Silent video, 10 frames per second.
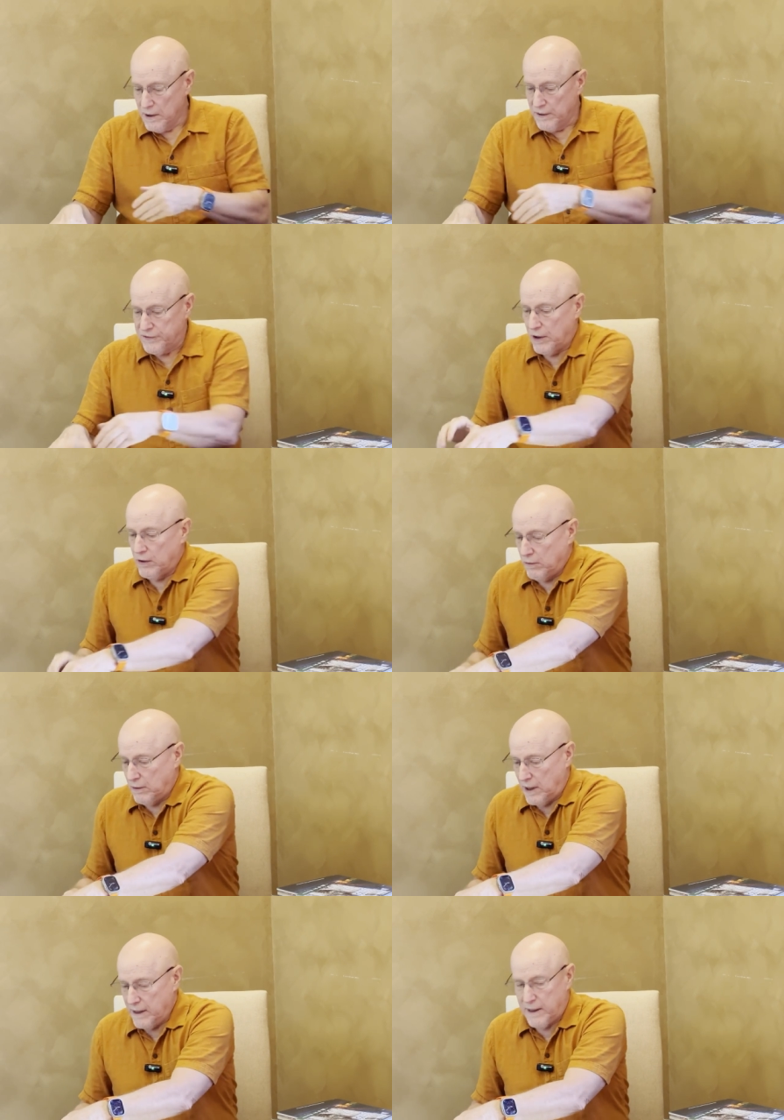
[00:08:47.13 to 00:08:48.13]
So
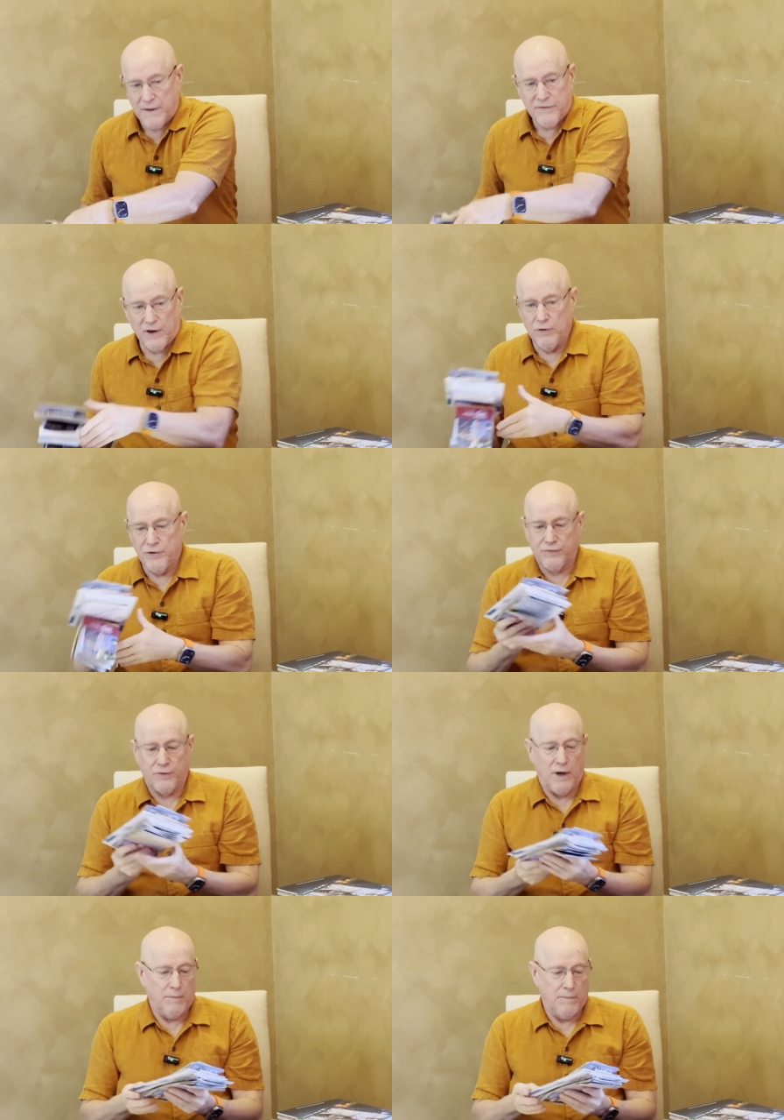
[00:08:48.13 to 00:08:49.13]
I got those
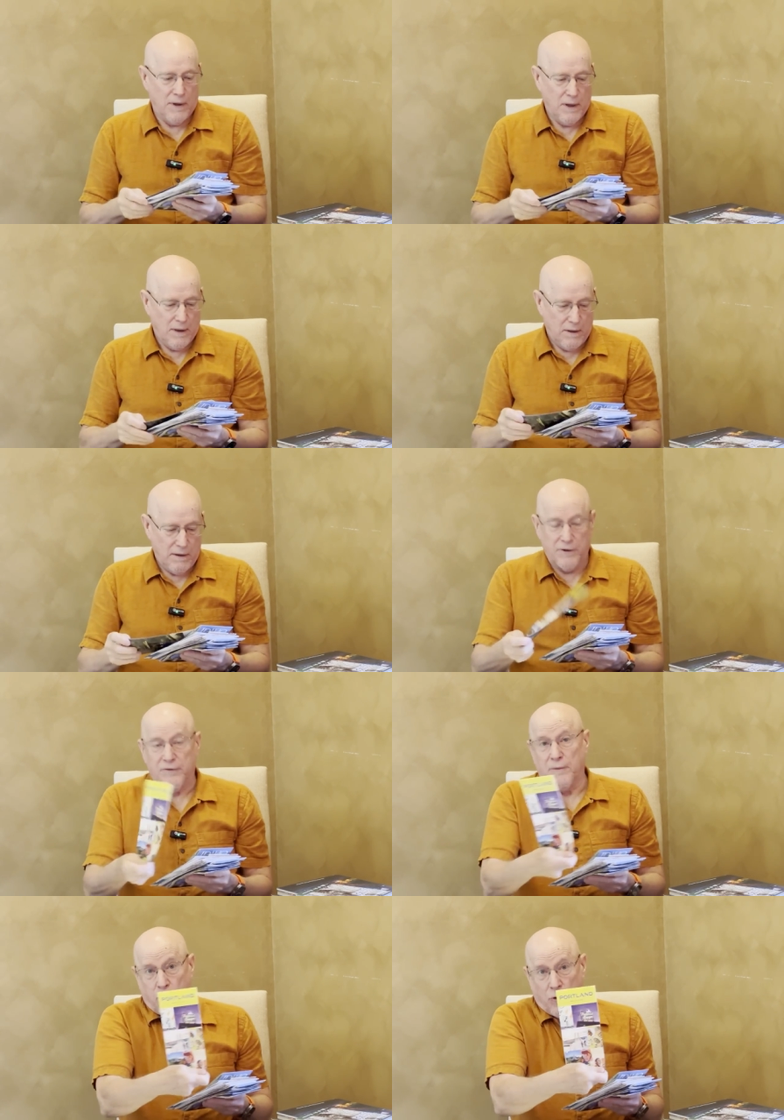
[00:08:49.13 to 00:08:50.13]
from, here's
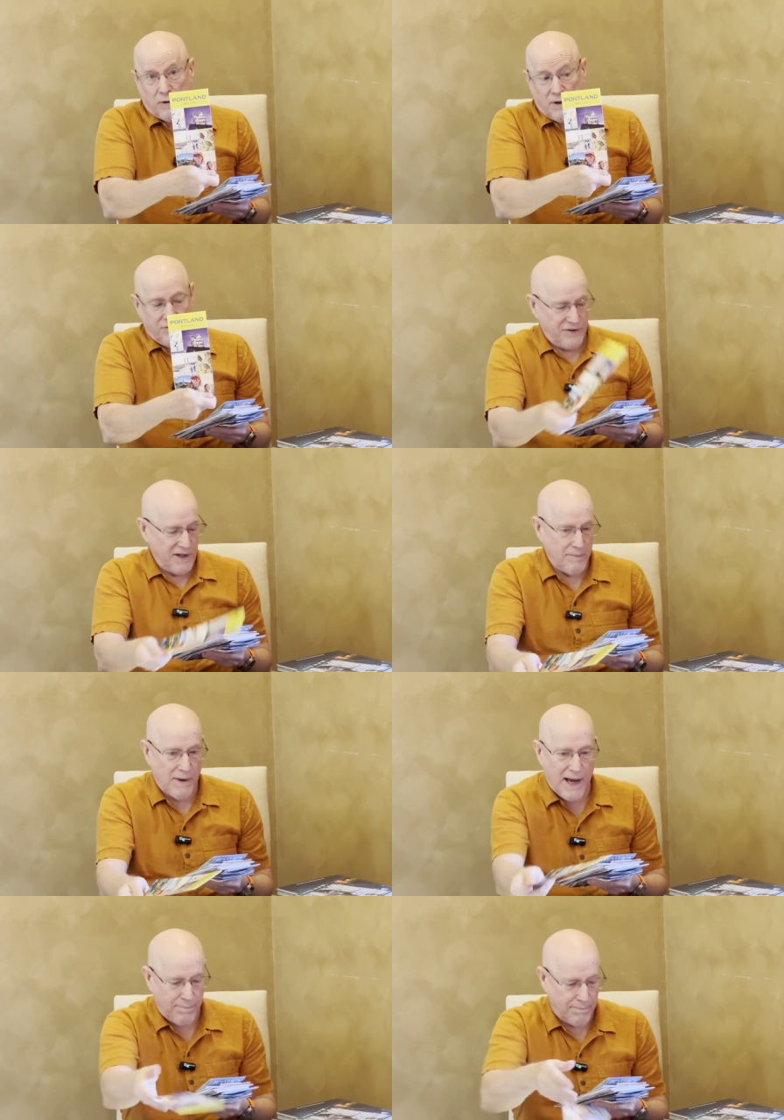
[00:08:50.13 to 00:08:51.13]
the Portland city
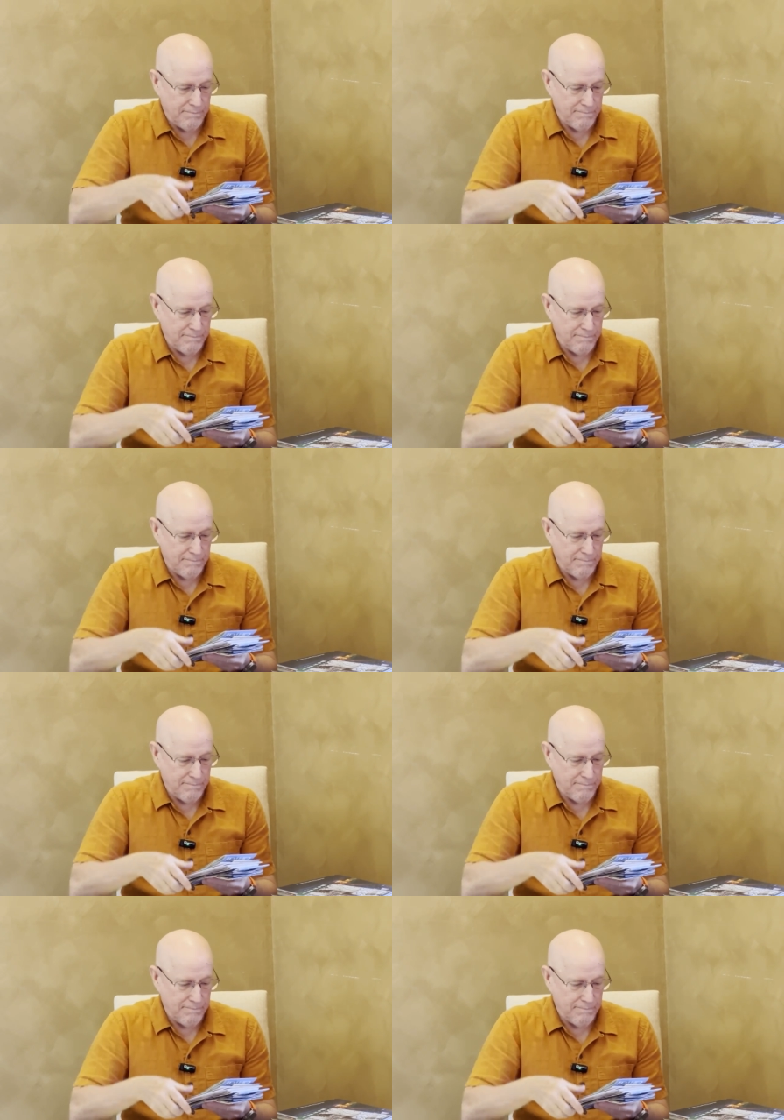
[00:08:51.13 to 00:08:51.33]
map,